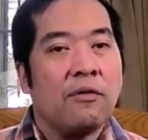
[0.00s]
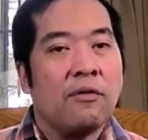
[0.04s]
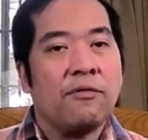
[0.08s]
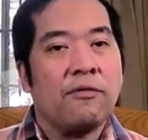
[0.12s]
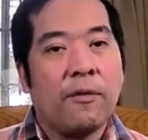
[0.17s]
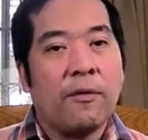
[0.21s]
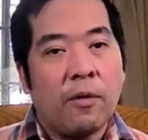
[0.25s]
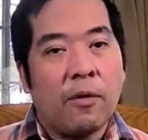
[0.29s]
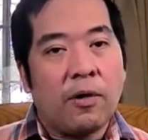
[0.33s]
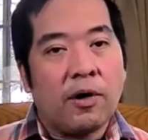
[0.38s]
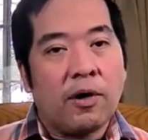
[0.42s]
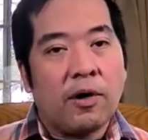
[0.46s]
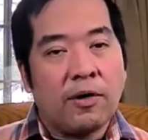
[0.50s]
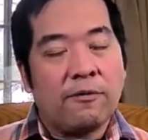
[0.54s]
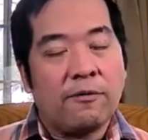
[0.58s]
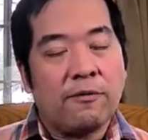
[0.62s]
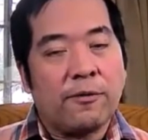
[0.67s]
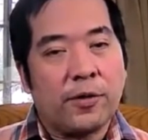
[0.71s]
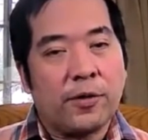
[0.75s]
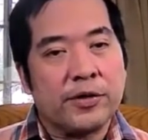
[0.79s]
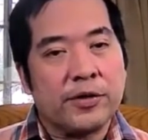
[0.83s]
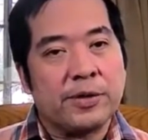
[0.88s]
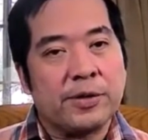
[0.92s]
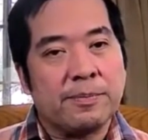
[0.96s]
for
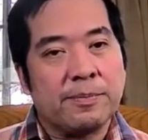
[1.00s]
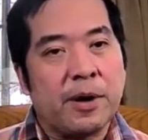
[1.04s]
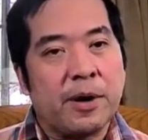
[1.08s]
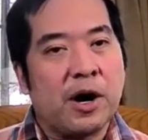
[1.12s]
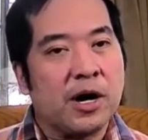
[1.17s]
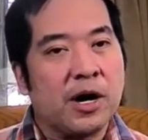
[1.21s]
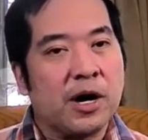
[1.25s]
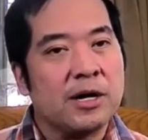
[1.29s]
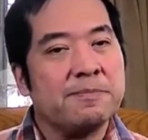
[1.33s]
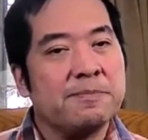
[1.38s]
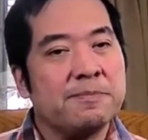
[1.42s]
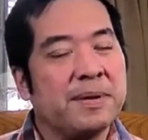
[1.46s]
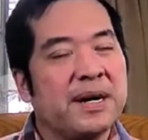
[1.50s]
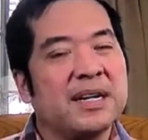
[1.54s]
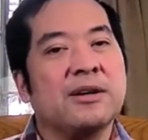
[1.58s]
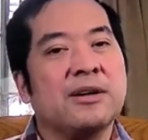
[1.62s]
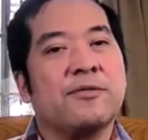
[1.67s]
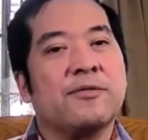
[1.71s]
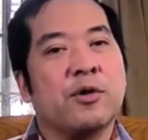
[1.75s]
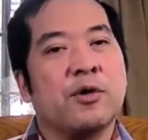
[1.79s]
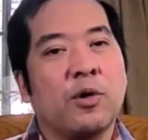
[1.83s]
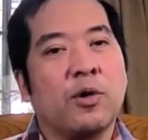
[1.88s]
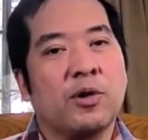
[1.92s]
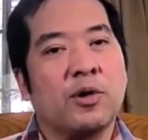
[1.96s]
the part, but
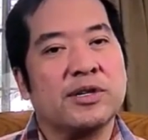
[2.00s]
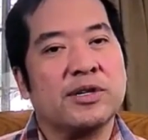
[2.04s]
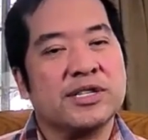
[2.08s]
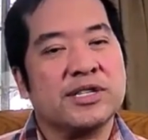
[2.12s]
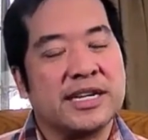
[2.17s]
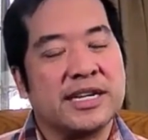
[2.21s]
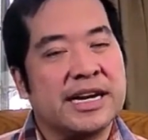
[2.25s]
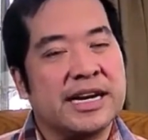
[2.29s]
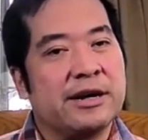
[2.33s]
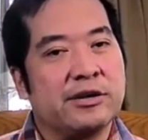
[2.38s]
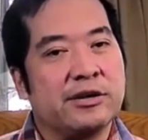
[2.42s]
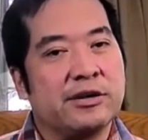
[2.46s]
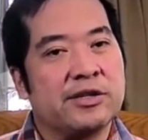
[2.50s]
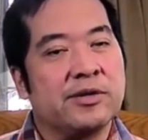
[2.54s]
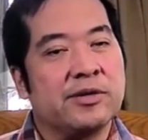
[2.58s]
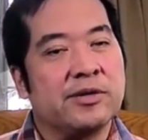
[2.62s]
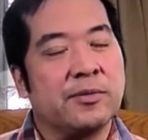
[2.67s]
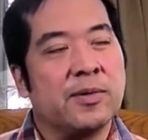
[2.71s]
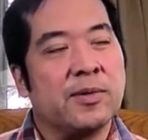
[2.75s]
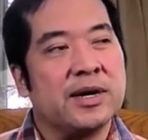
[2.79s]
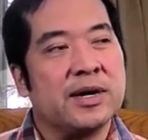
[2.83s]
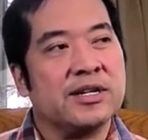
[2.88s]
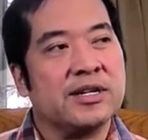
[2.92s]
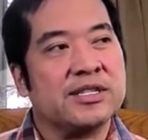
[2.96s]
of course the
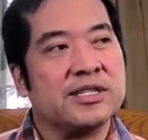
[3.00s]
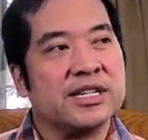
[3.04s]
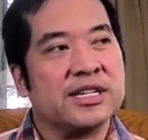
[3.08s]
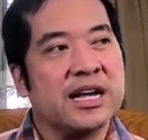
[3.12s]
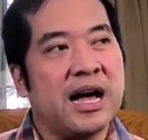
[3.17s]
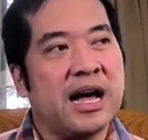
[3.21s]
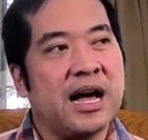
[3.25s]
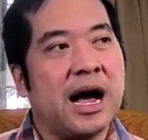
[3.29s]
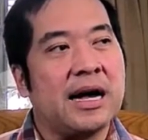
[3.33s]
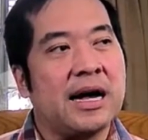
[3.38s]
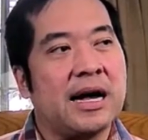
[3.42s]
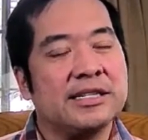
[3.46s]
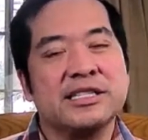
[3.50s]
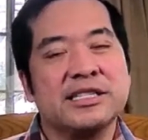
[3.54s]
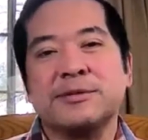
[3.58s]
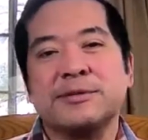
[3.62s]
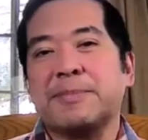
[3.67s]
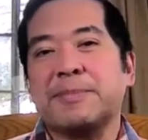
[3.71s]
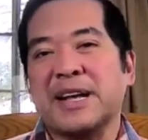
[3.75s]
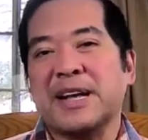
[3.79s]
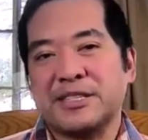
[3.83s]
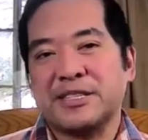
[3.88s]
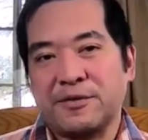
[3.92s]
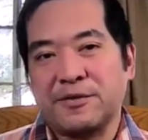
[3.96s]
character was
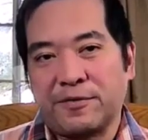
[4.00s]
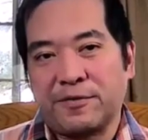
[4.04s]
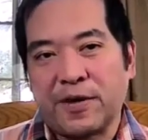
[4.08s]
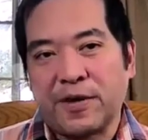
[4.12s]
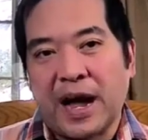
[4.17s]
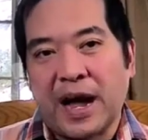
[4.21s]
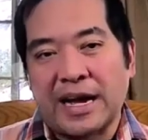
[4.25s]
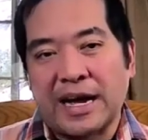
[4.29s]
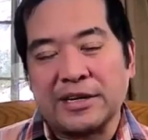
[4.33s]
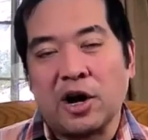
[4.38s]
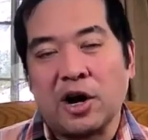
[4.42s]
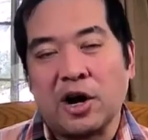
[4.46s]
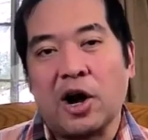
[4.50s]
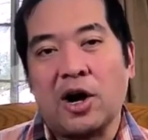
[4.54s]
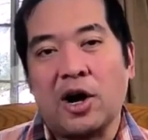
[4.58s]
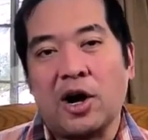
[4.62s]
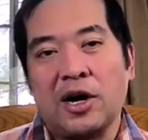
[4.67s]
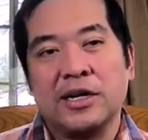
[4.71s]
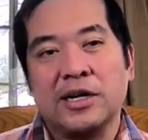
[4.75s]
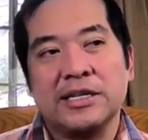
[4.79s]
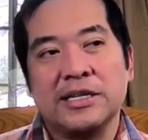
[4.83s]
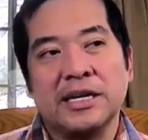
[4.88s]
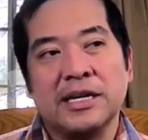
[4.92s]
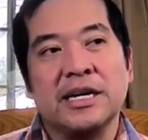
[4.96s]
unspecified
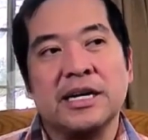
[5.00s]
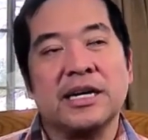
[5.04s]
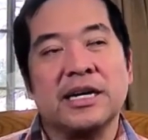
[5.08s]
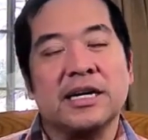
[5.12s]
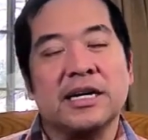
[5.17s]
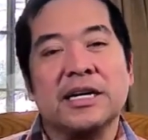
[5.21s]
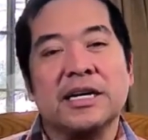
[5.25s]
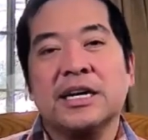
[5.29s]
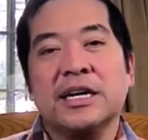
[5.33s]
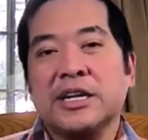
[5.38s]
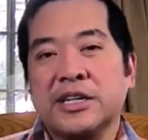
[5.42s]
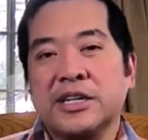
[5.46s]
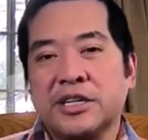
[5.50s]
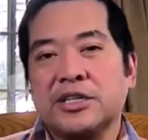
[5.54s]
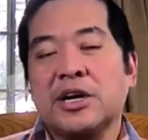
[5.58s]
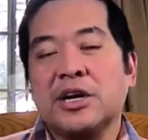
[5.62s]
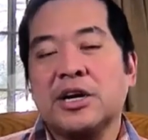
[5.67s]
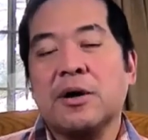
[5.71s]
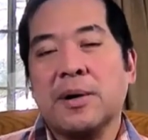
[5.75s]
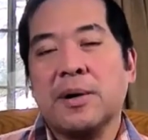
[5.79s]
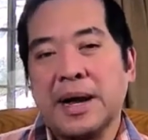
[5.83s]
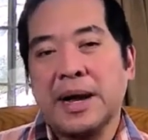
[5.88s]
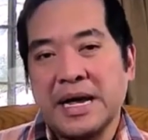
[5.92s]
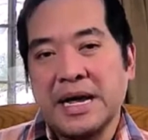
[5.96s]
on
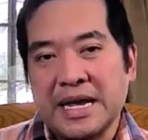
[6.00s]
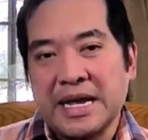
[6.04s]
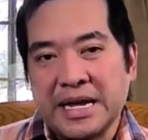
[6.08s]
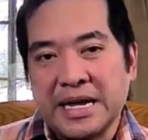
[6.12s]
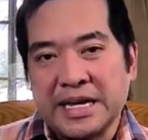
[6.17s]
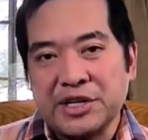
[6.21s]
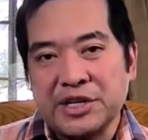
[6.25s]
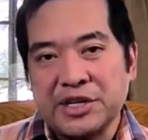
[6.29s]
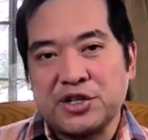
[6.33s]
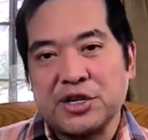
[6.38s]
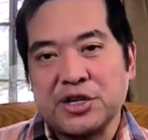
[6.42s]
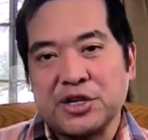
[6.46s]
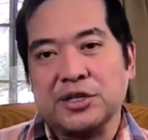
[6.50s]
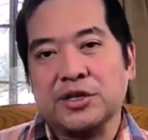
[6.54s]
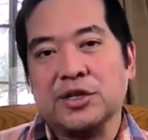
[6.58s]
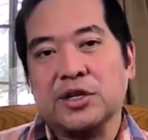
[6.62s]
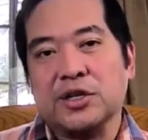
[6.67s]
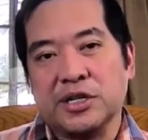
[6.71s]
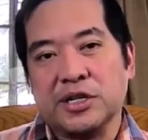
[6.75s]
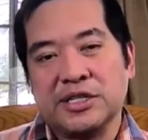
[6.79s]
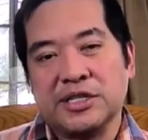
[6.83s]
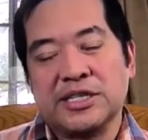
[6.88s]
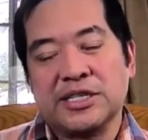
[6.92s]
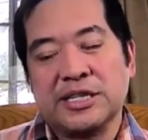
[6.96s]
age and
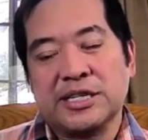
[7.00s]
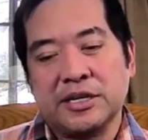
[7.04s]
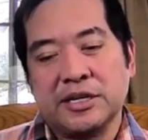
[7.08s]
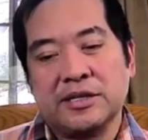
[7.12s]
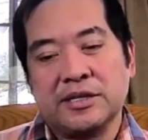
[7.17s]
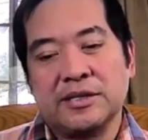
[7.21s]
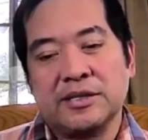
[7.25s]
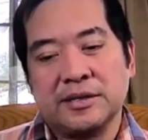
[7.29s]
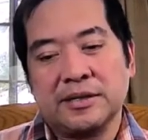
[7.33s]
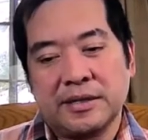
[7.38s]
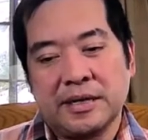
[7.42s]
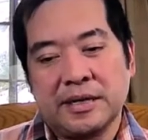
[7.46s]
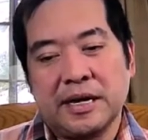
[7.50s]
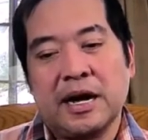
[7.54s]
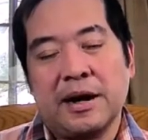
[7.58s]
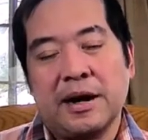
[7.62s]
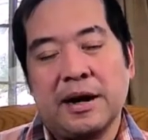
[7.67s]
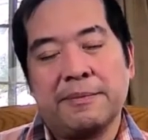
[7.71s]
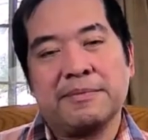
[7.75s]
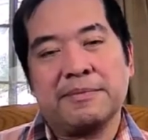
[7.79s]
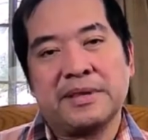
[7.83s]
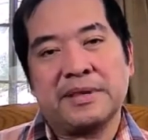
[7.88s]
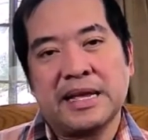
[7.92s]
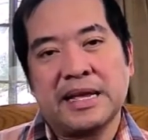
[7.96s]
looks and
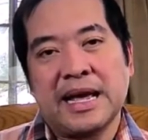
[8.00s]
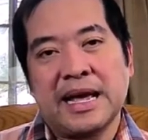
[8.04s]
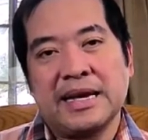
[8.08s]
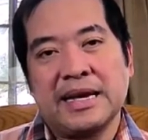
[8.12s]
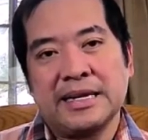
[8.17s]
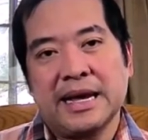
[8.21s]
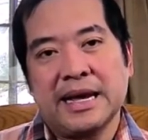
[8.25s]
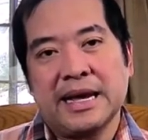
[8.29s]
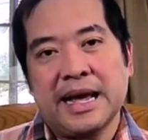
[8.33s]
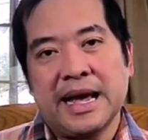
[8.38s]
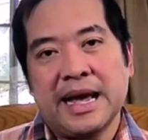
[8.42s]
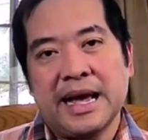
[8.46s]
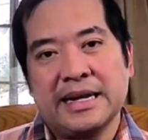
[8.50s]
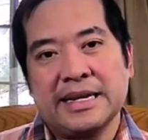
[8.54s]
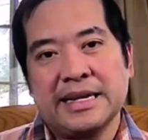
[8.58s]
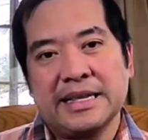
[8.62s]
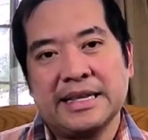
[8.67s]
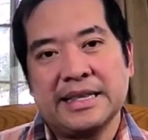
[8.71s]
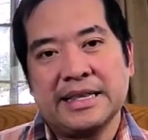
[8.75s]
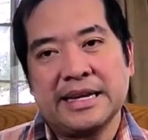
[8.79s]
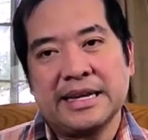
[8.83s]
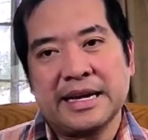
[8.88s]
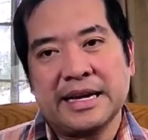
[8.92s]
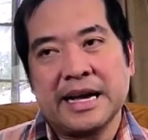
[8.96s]

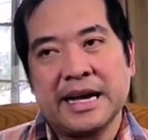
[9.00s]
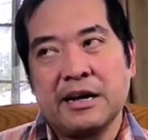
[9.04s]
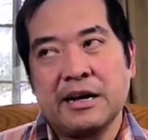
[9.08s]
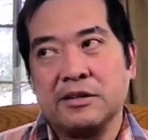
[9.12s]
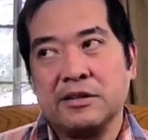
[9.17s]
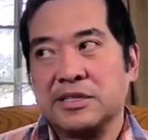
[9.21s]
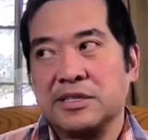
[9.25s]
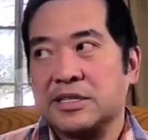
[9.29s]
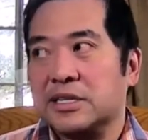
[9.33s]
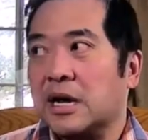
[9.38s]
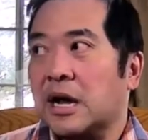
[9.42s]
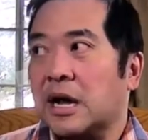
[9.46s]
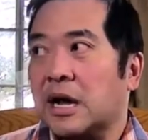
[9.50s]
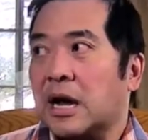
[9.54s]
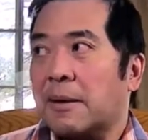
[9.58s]
anything else.